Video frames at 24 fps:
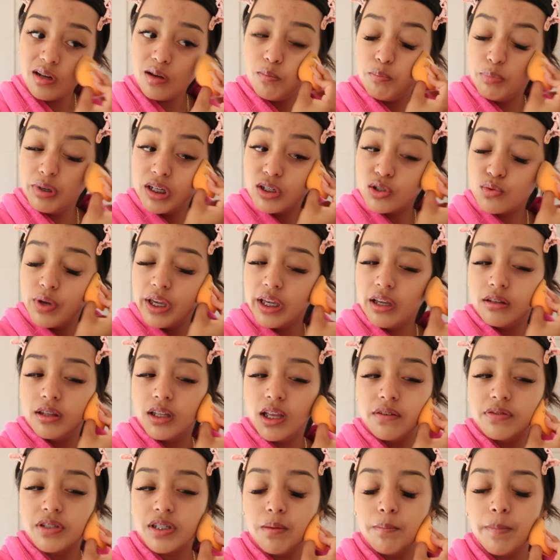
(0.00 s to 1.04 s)
Because when you
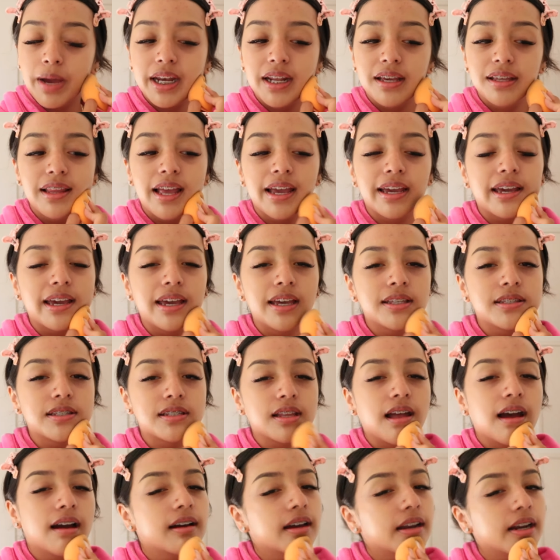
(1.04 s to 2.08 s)
love somebody, like, it's
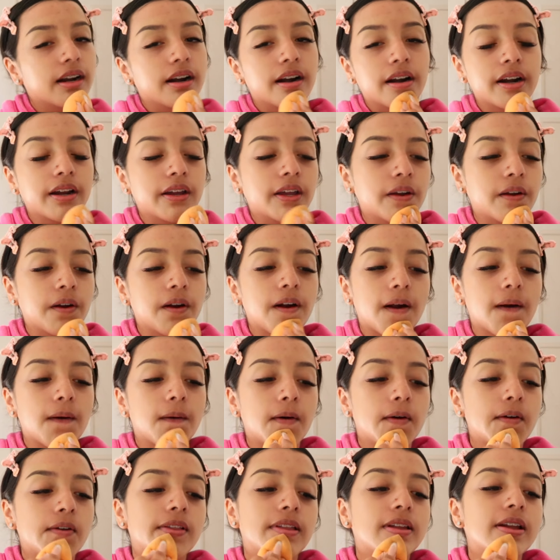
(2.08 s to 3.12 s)
not gonna hurt you,
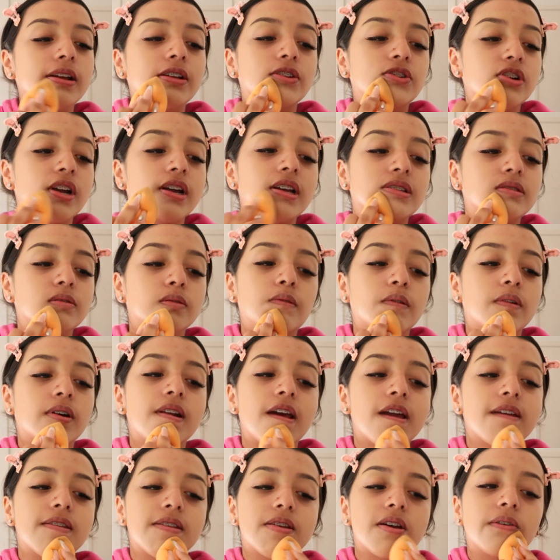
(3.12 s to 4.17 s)
girl. Like, trust me when
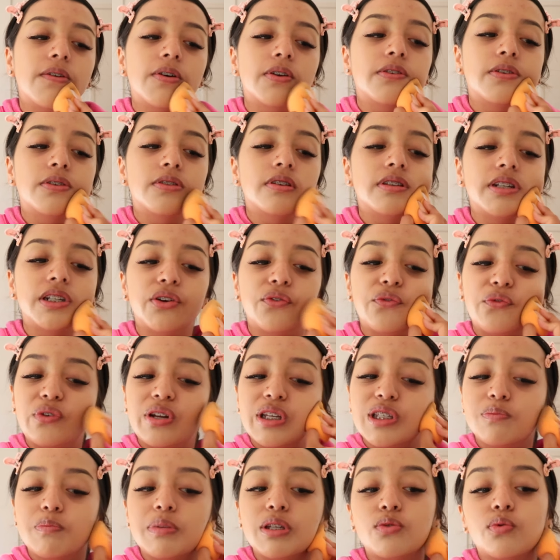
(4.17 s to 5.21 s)
I tell you the
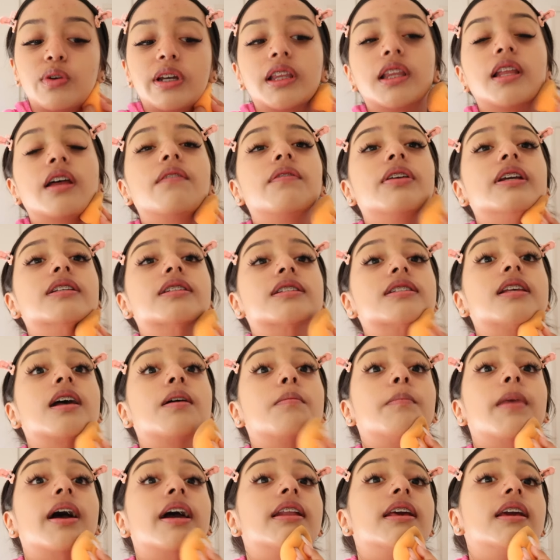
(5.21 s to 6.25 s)
difference between loving
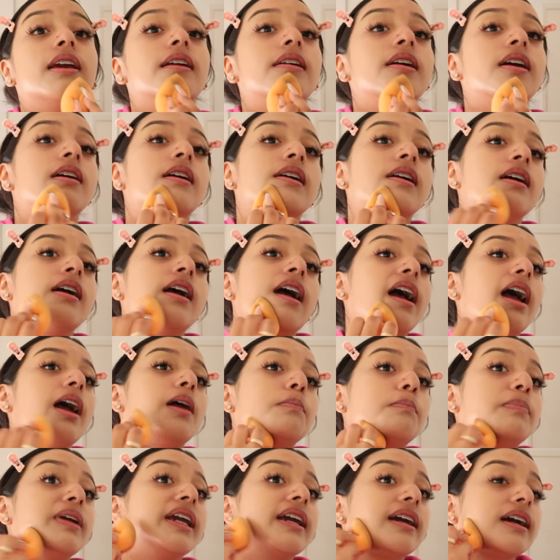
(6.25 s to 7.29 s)
somebody
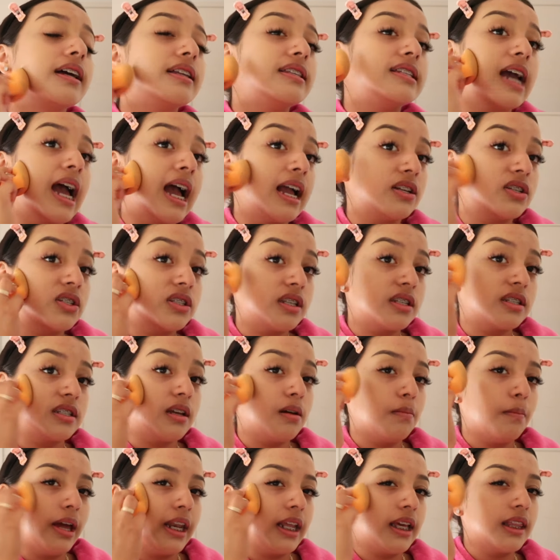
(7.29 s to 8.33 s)
and being attached to
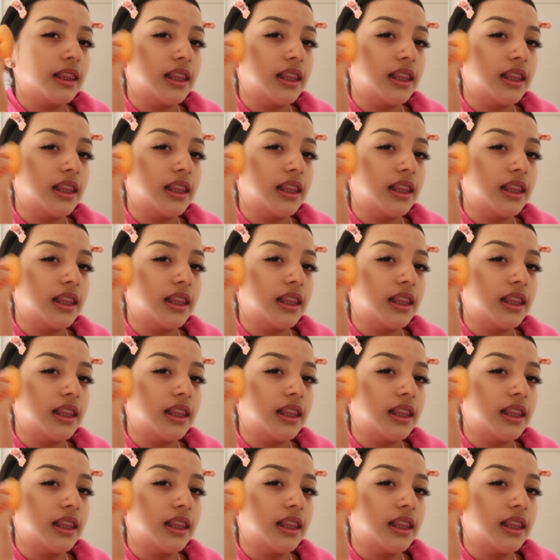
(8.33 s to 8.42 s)
somebody.